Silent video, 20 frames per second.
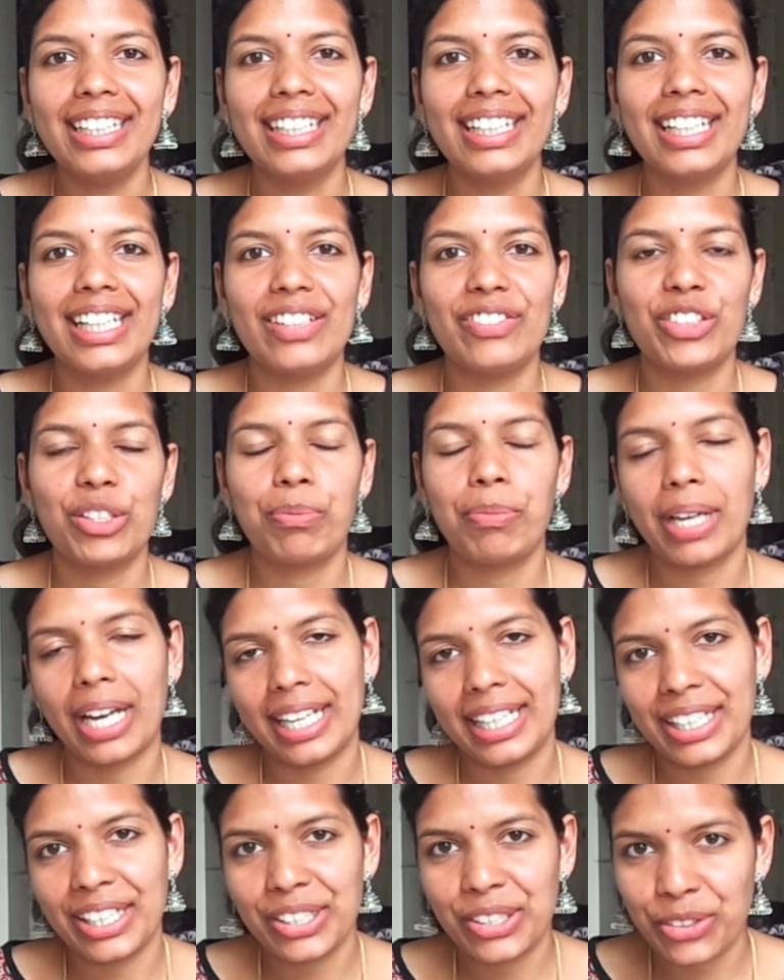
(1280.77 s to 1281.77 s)
If you're planning
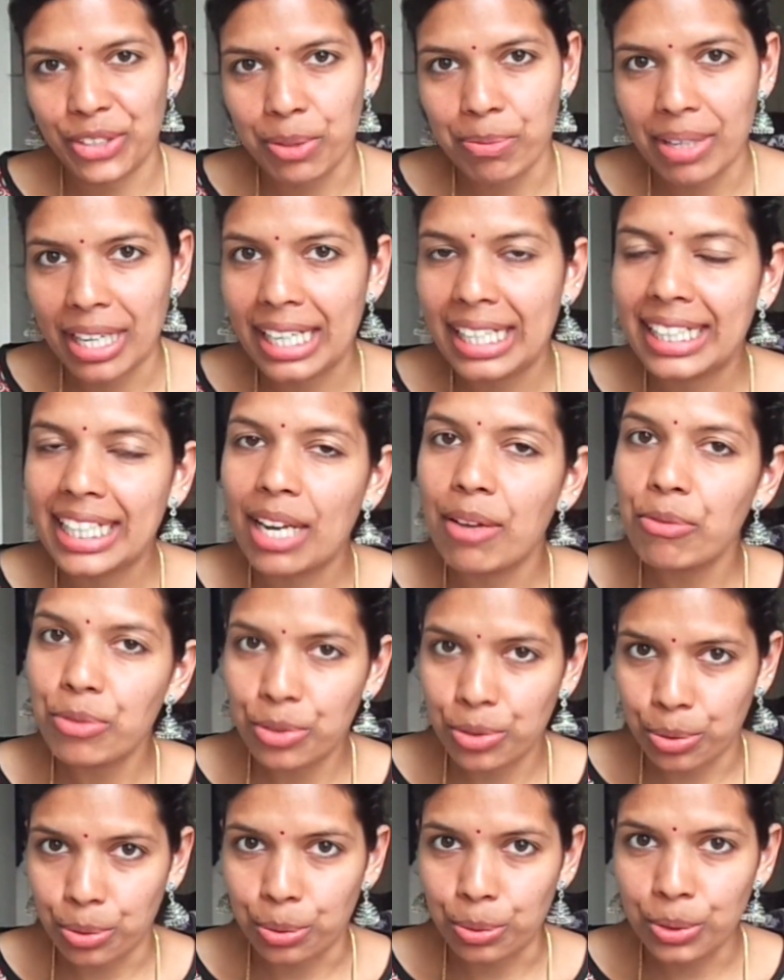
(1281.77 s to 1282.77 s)
your trip anytime
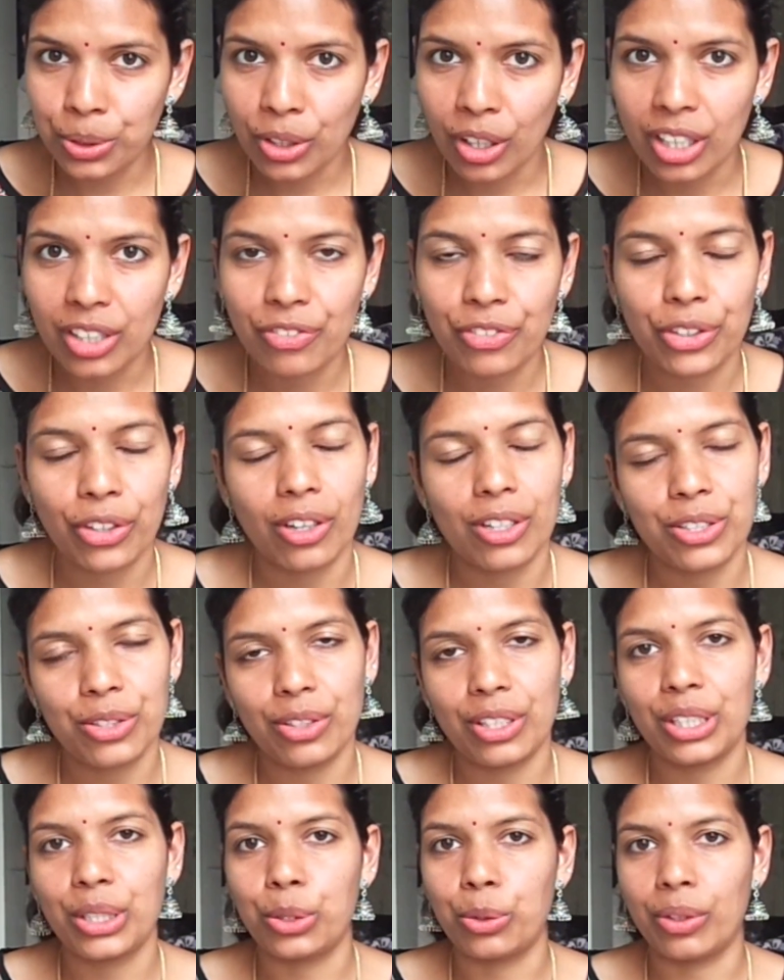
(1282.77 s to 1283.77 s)
soon, or if you're also in
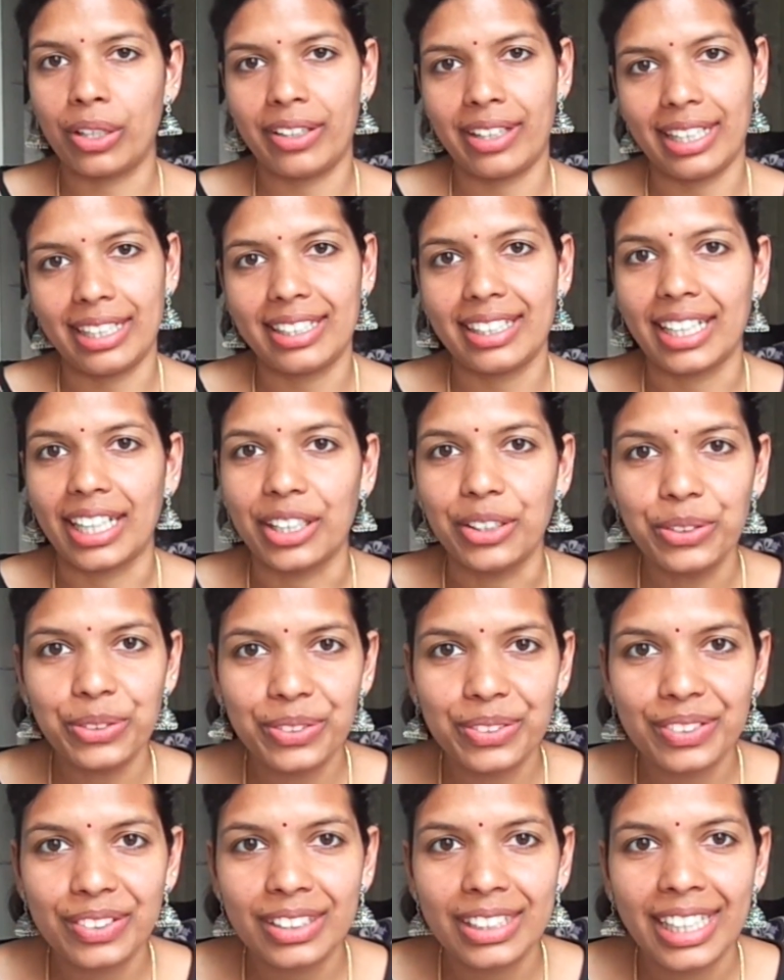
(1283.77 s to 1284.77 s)
Goa right now.
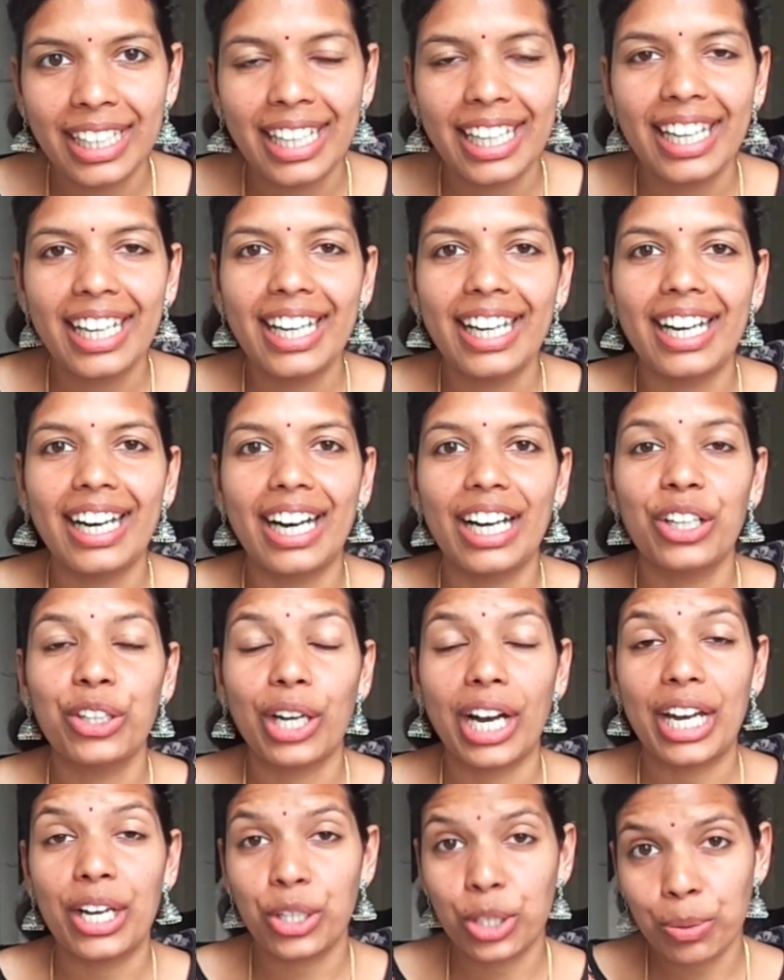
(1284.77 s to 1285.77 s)
I
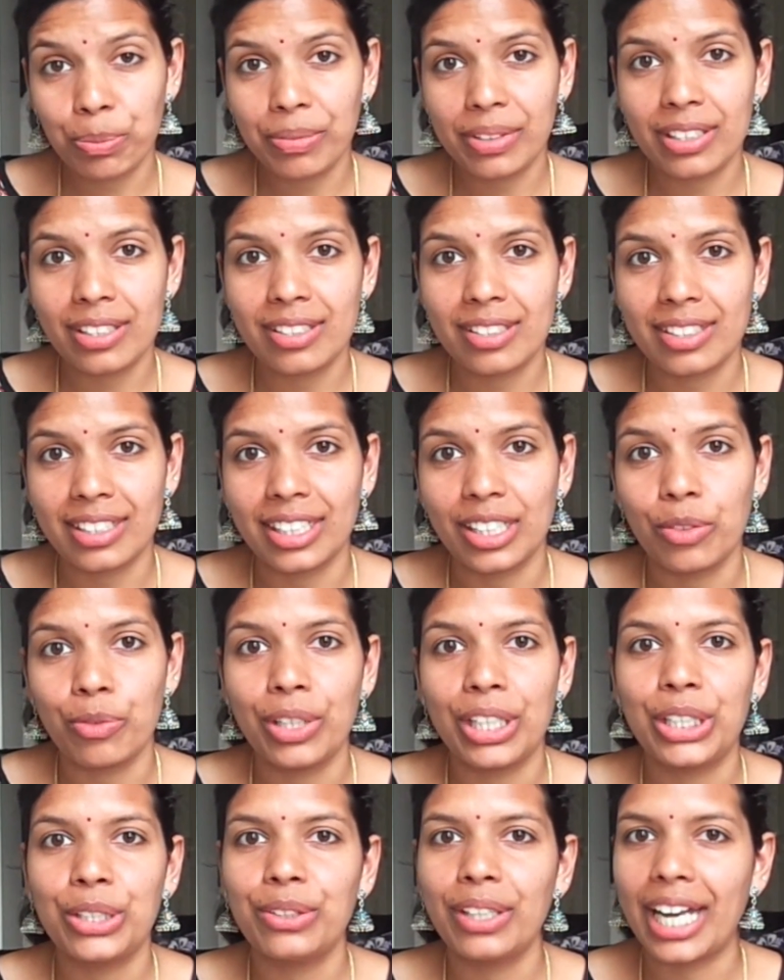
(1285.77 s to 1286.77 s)
hope this
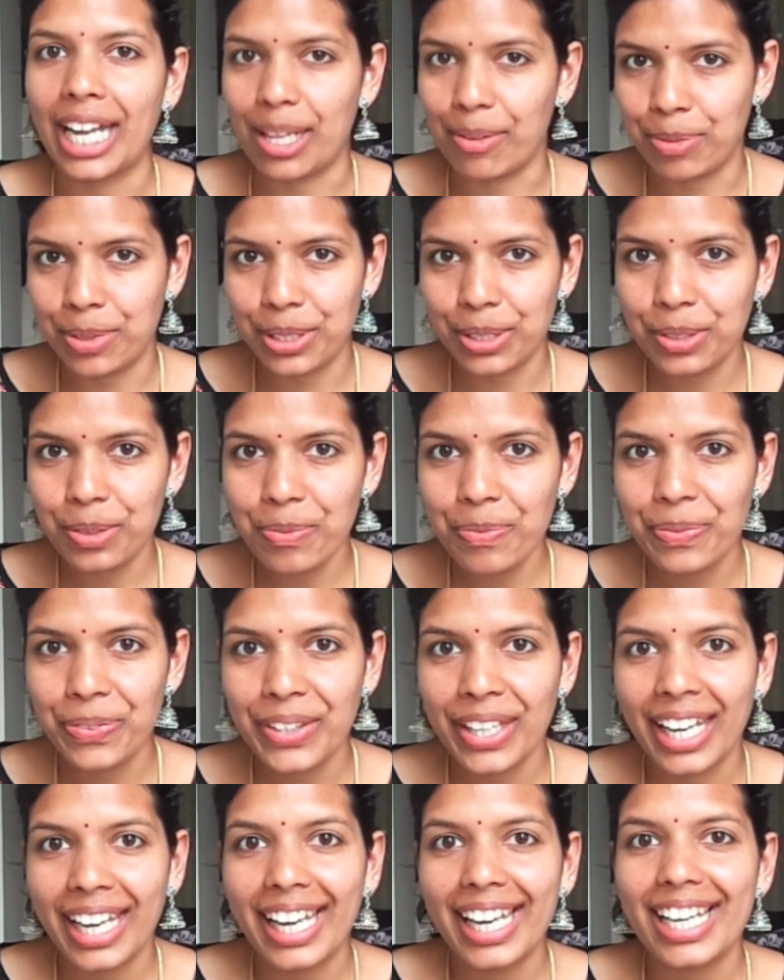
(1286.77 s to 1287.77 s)
video helps you.
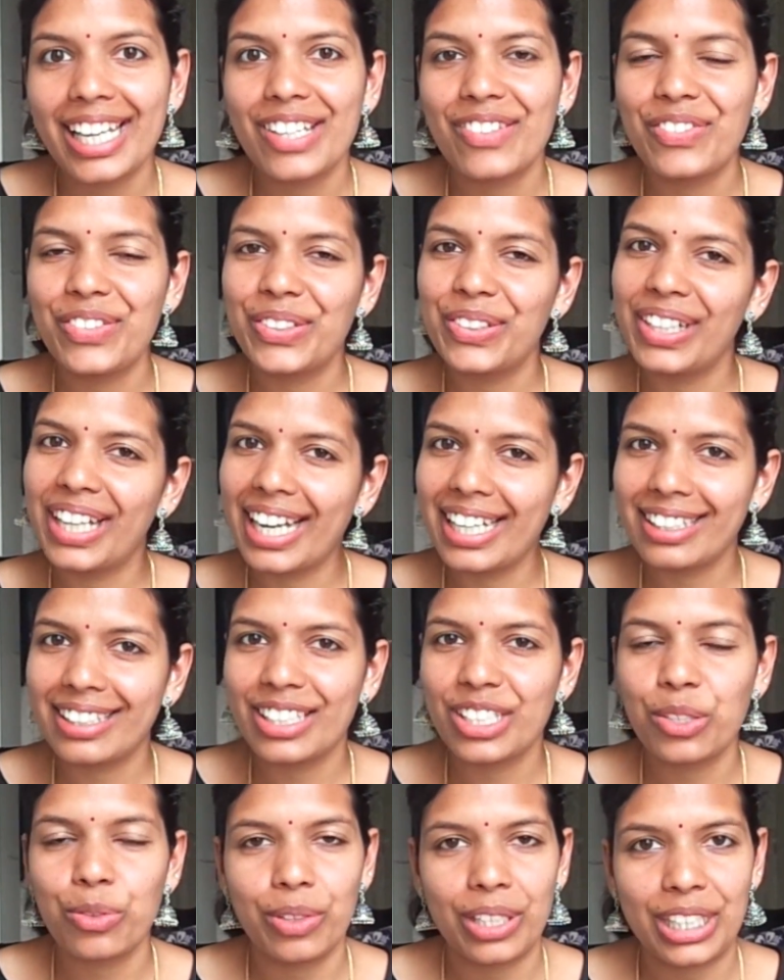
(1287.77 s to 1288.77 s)
If you like this
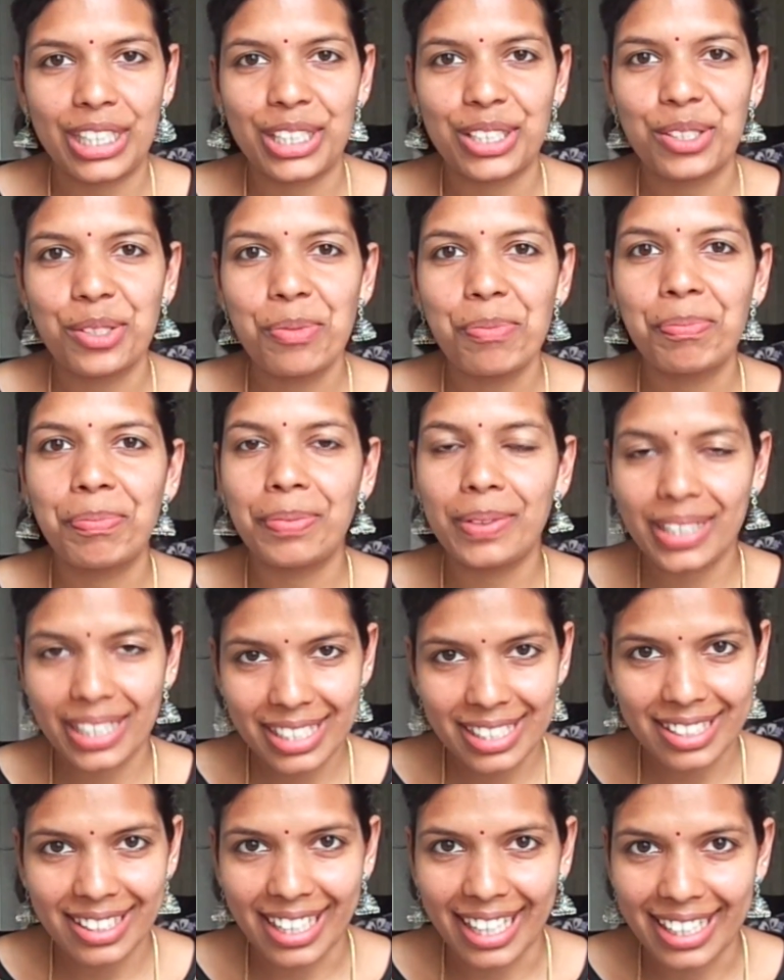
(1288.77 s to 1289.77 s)
video, please
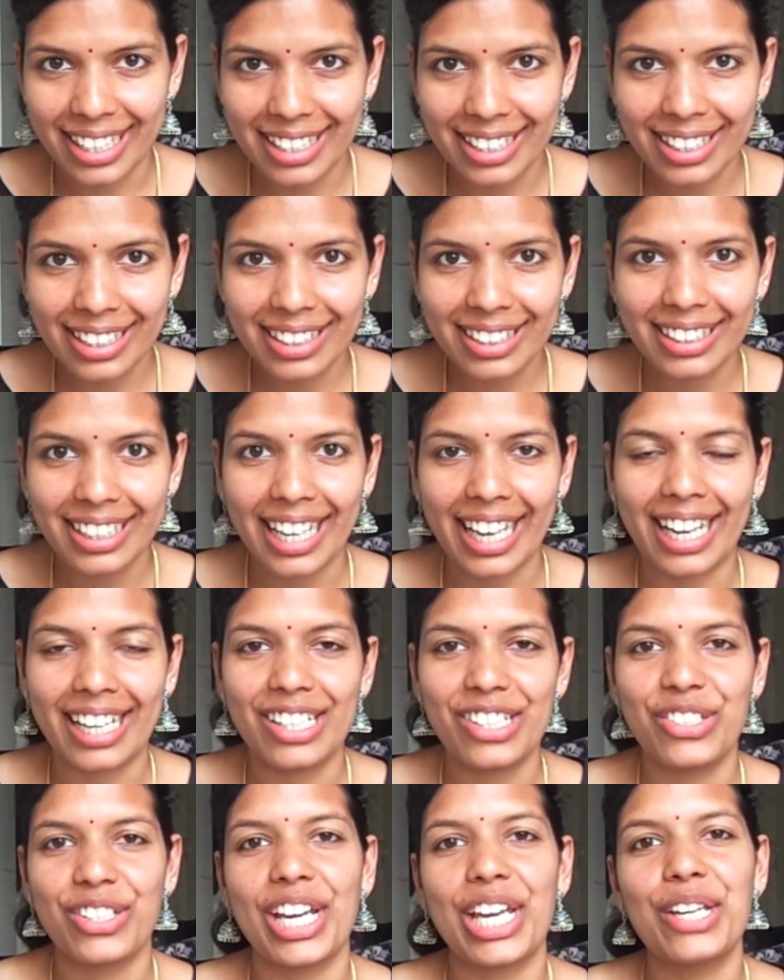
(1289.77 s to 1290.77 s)
like it and
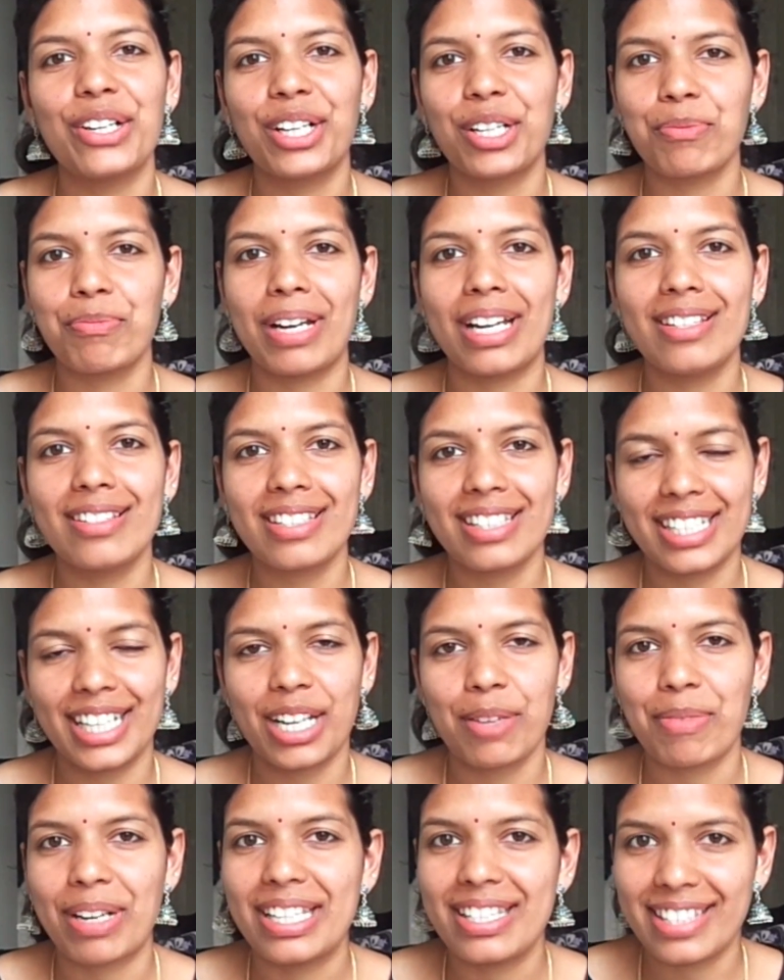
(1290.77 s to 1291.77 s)
share your comments in the
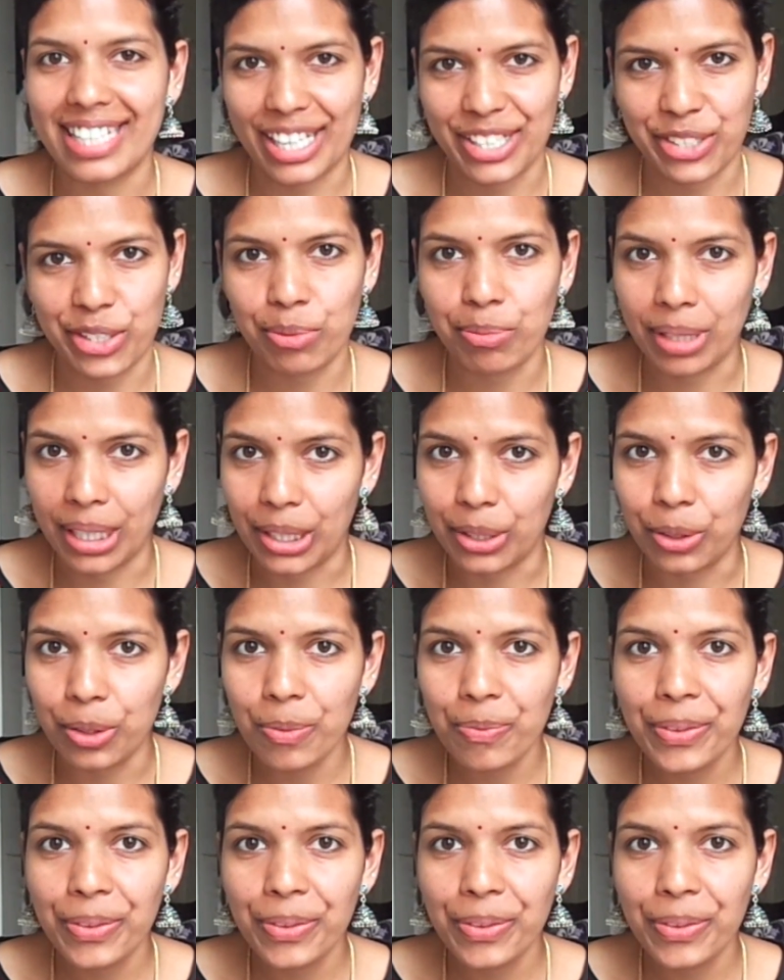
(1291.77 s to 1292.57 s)
comment section below.